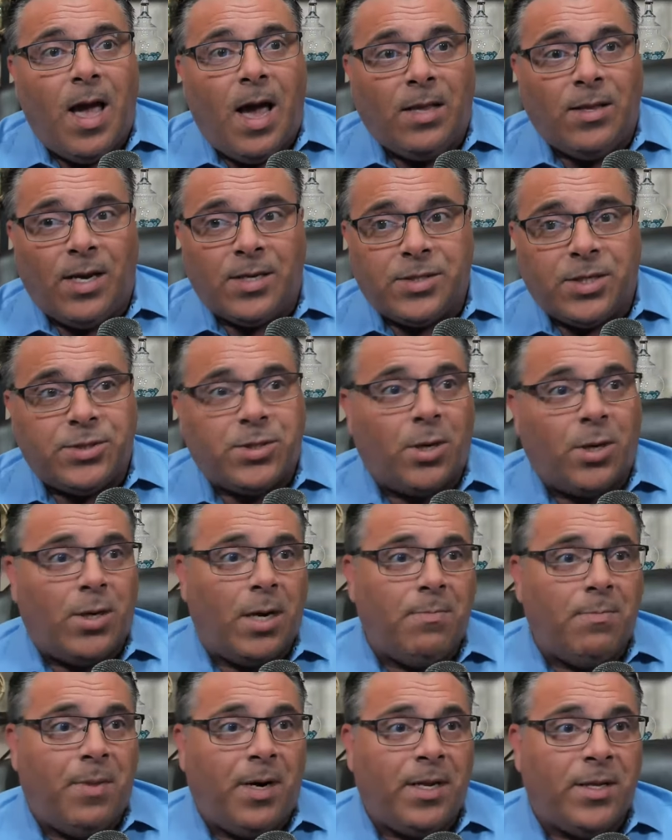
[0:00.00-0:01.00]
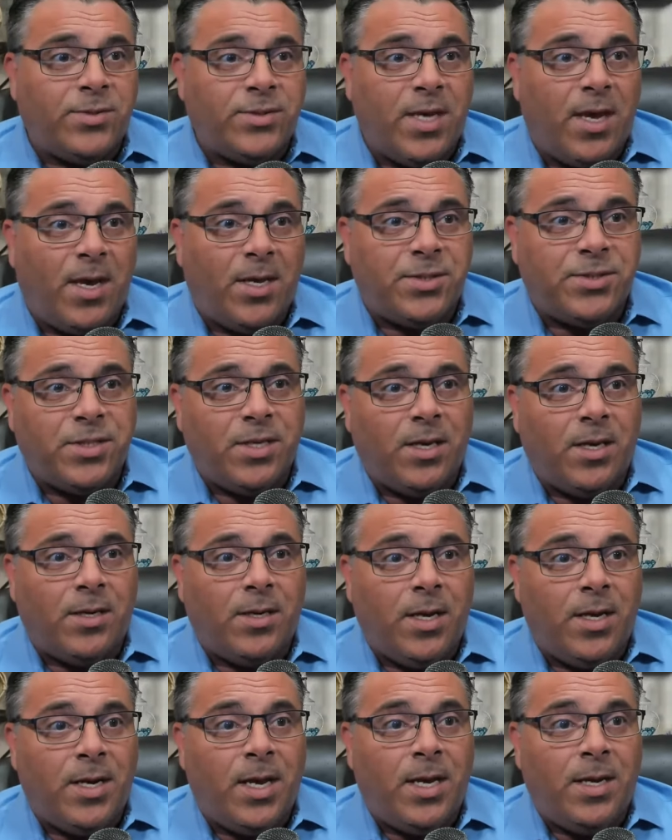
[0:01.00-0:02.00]
I like to turn everybody's ass in.
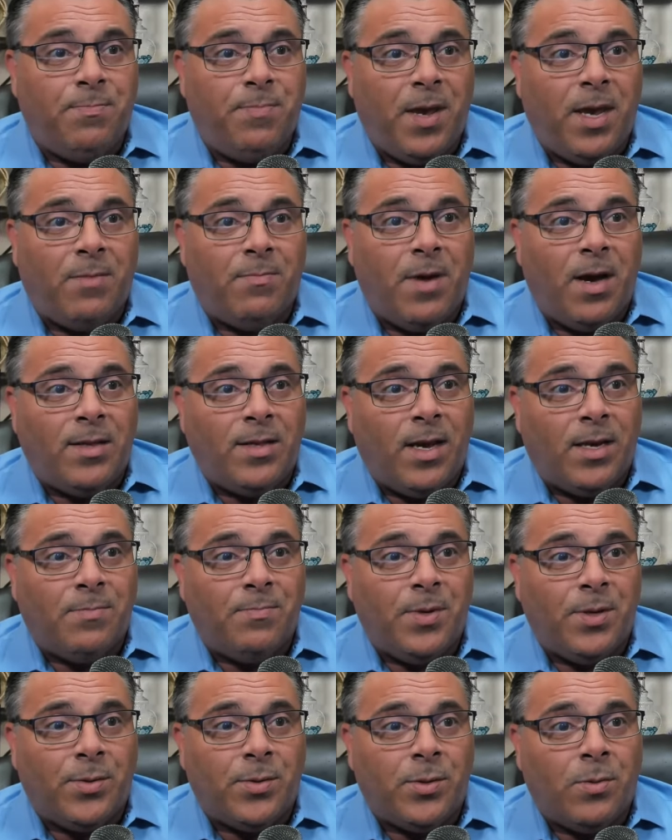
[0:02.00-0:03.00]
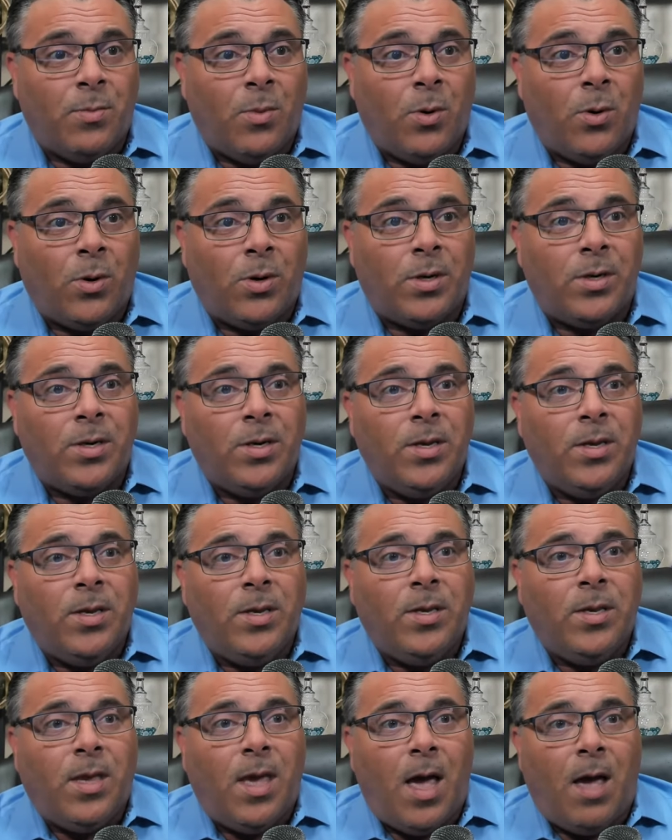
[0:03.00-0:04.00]
It ain't paying my light bill no more.
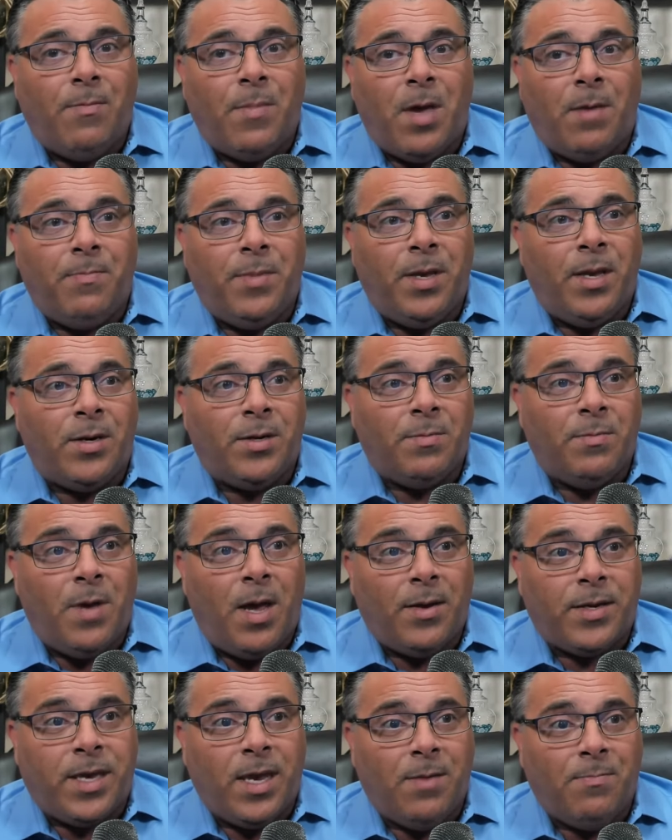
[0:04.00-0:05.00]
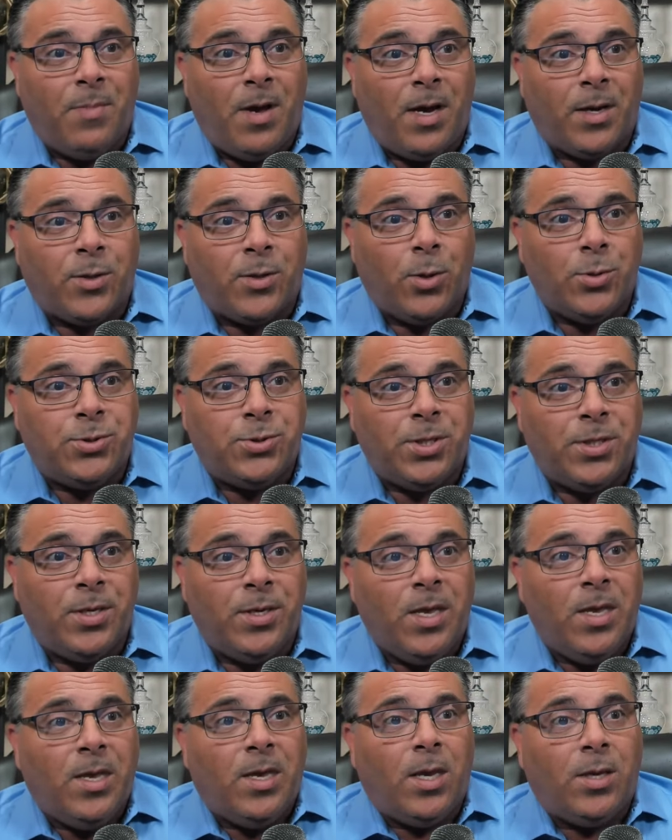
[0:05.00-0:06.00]
I'm not be able to, I can't buy
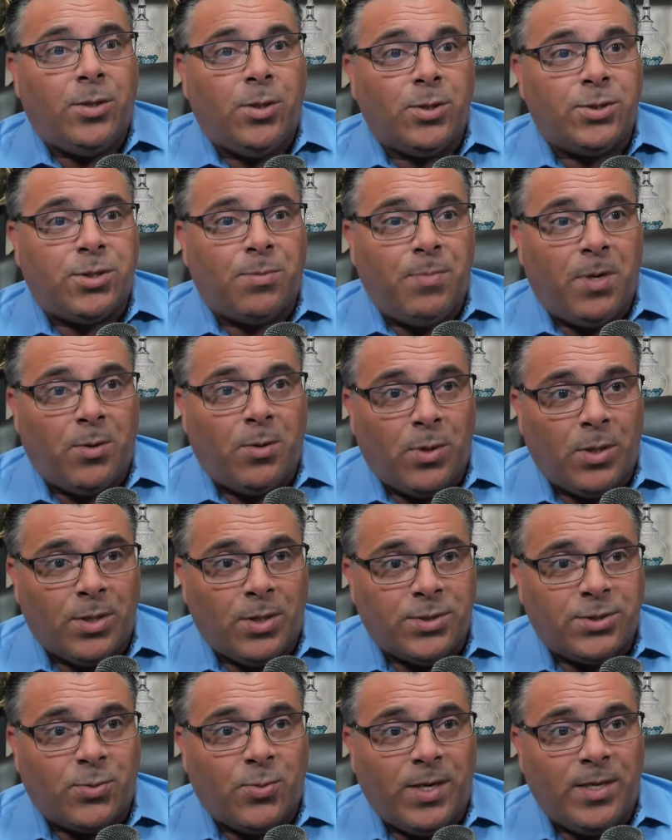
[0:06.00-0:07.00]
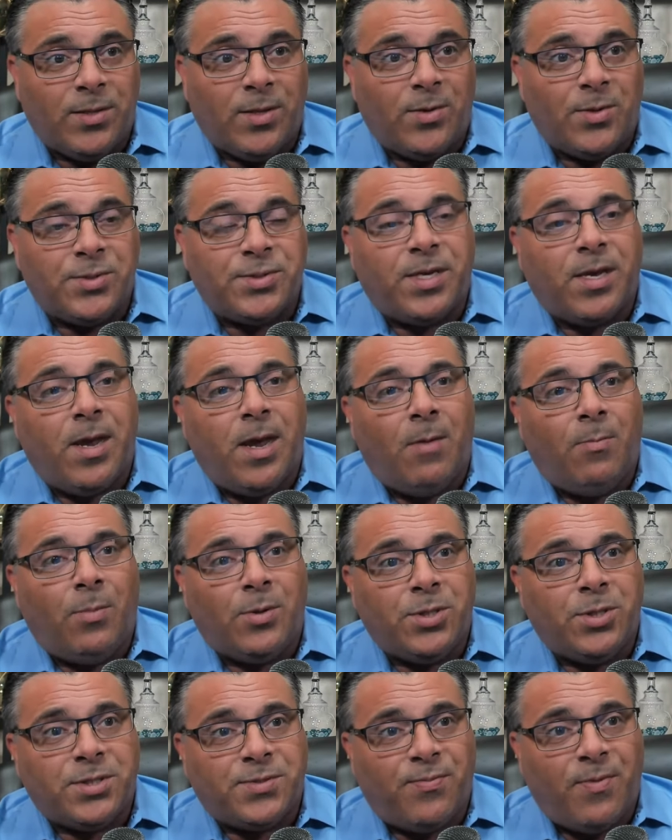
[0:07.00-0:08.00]
Gucci. It used to be a really sweet little scam
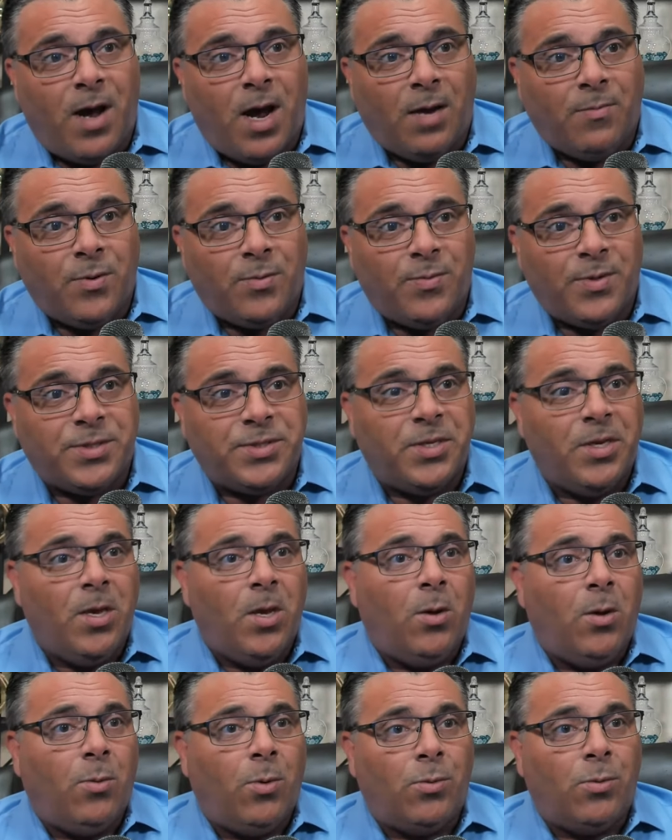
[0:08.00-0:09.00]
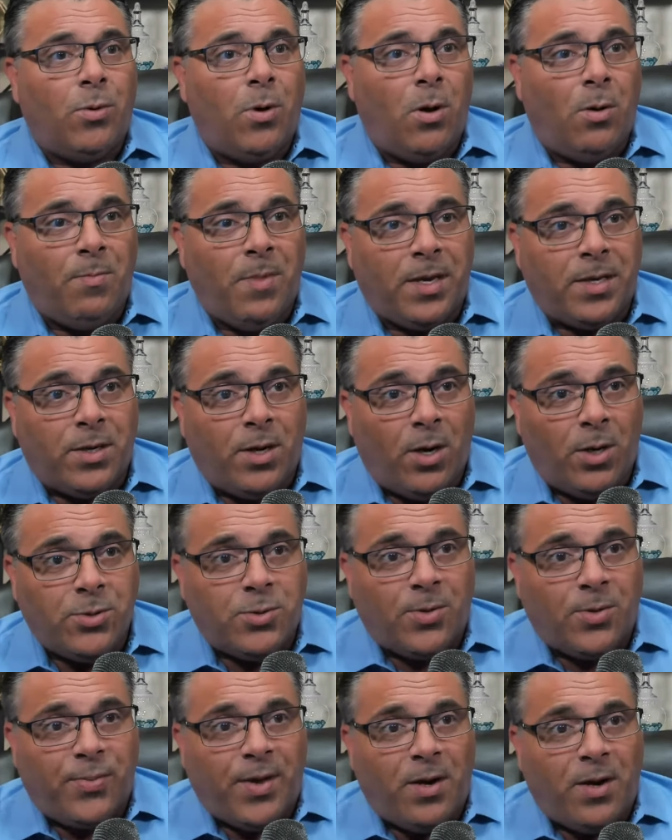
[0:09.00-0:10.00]
with just five of us. We were all making a
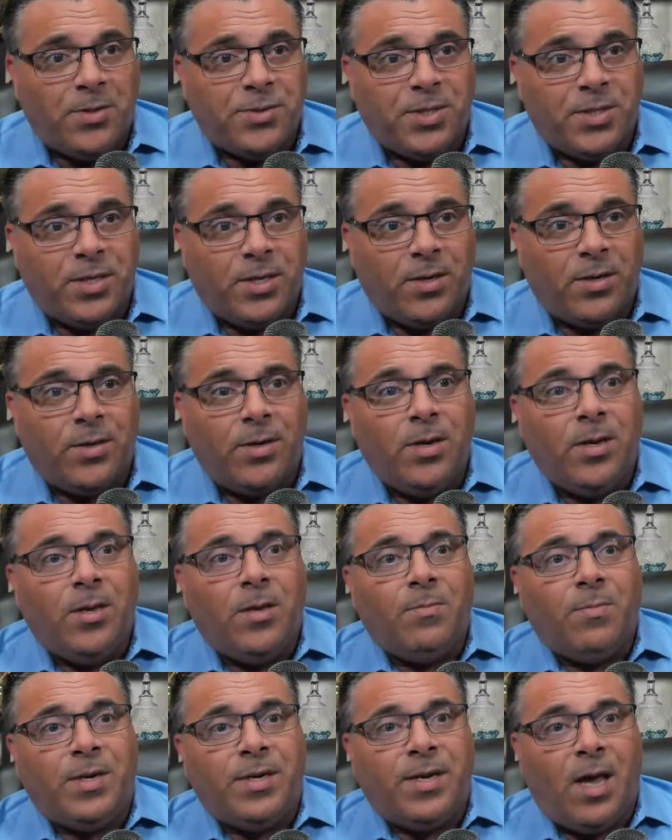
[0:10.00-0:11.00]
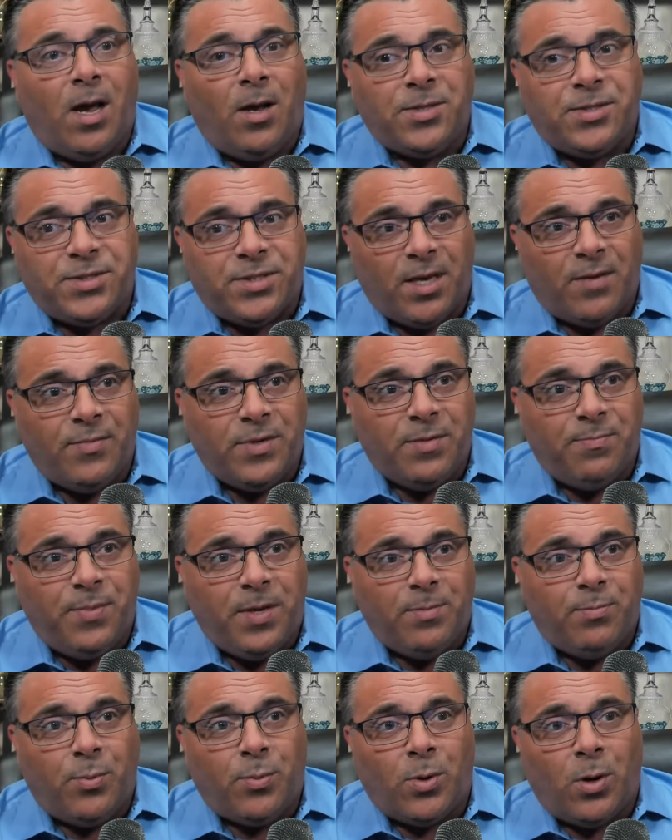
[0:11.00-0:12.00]
hundred thousand a year. But now it's 70
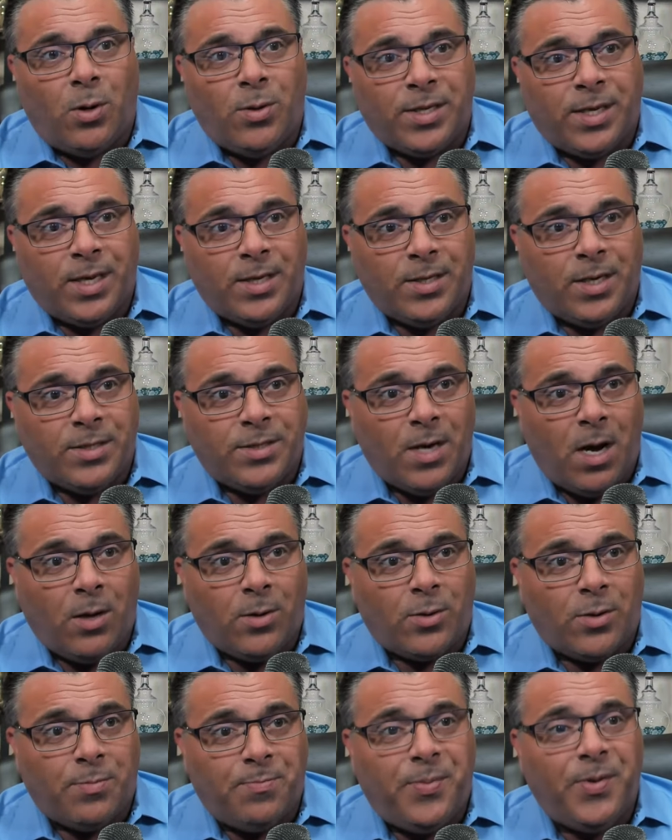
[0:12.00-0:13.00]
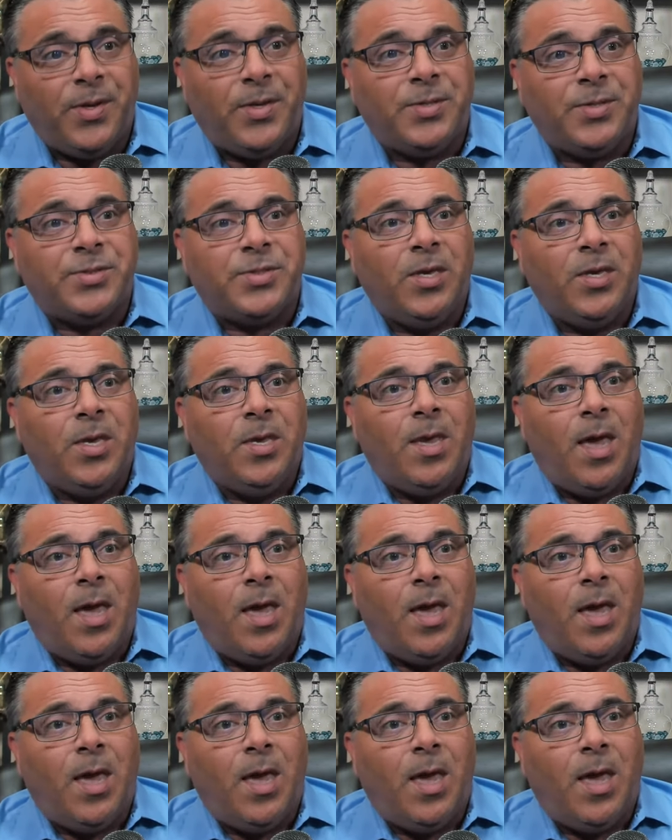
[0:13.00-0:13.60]
people. We're only getting a dollar a piece.